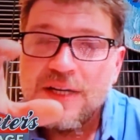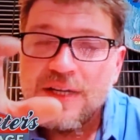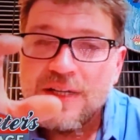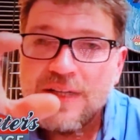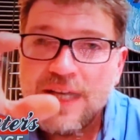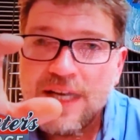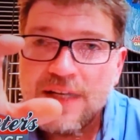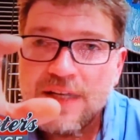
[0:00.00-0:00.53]

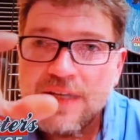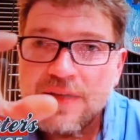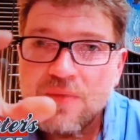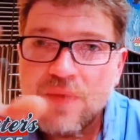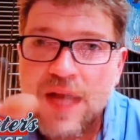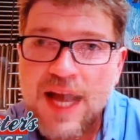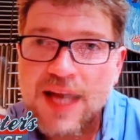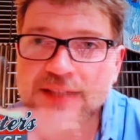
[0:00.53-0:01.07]
that
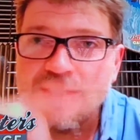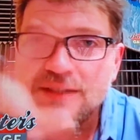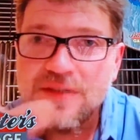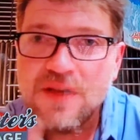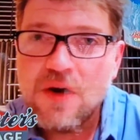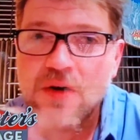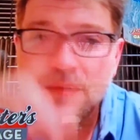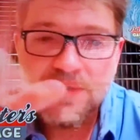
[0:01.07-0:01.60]
acted
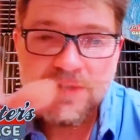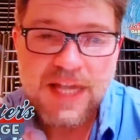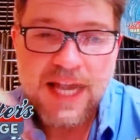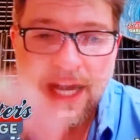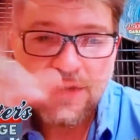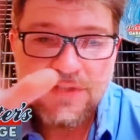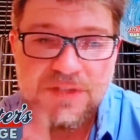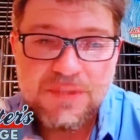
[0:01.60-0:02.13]
almost
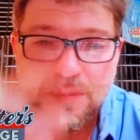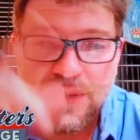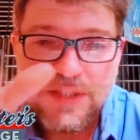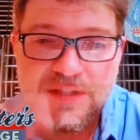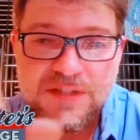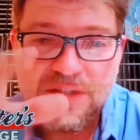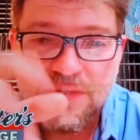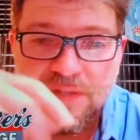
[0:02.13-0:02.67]
as the
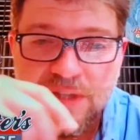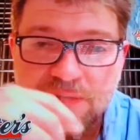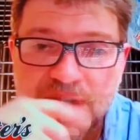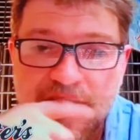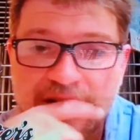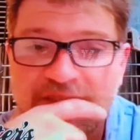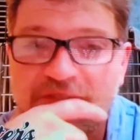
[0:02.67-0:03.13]
PCV valve.